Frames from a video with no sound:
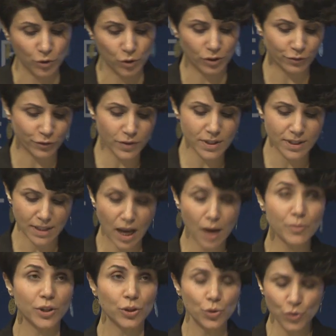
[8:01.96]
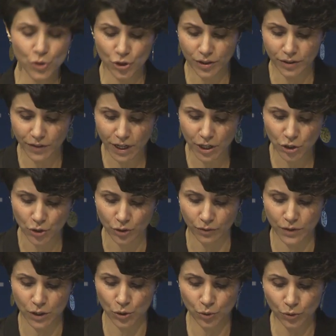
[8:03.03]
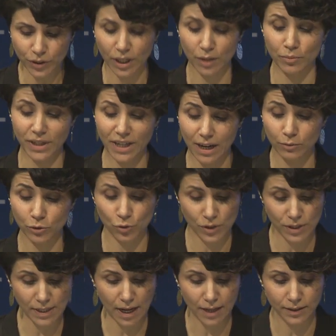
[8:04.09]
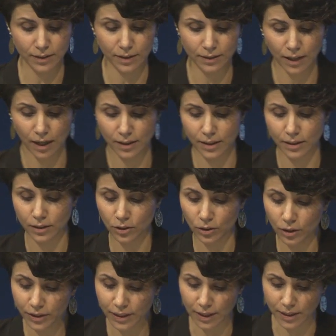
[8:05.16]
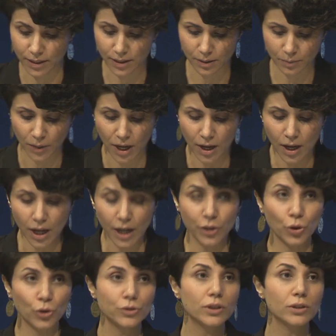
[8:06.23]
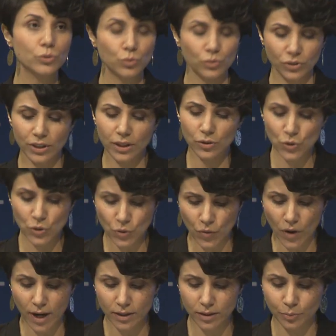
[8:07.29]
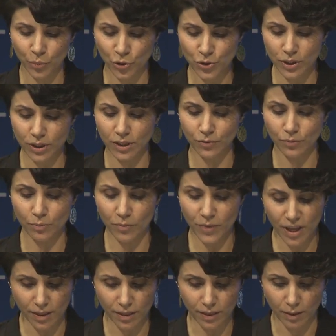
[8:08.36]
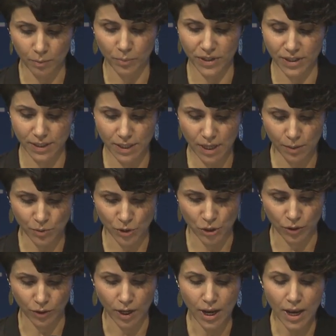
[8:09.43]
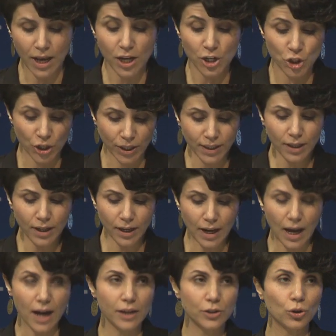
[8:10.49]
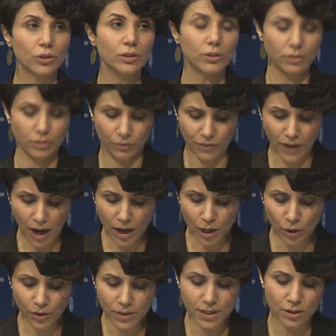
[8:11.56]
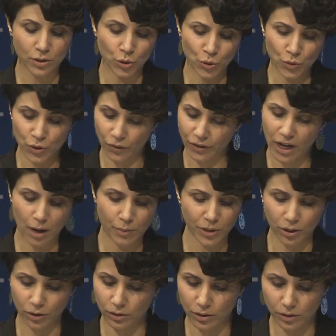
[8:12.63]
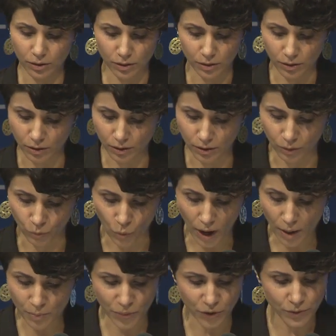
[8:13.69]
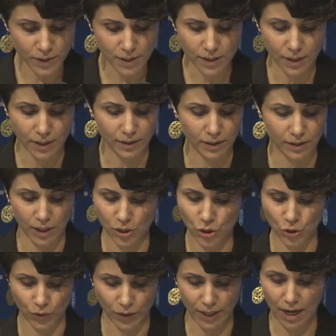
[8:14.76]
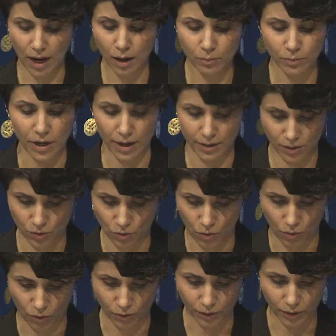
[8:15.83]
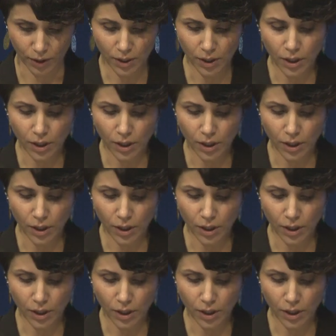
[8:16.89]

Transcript: for the first time, a new generation of historians began to study the Italian colonialism in order to deconstruct positive myth and perception, shedding a light on the violence, the use of chemical uh, weapons and detention camps, and so on.